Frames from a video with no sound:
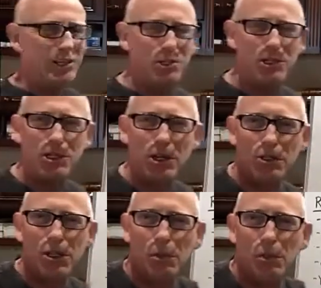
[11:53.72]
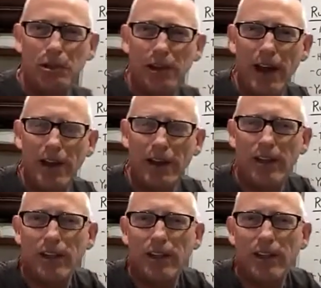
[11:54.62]
You should also
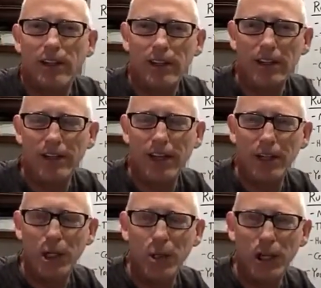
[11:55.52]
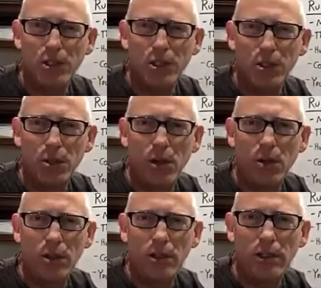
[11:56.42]
pretend that you as a
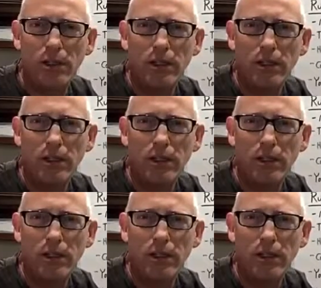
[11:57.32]
troll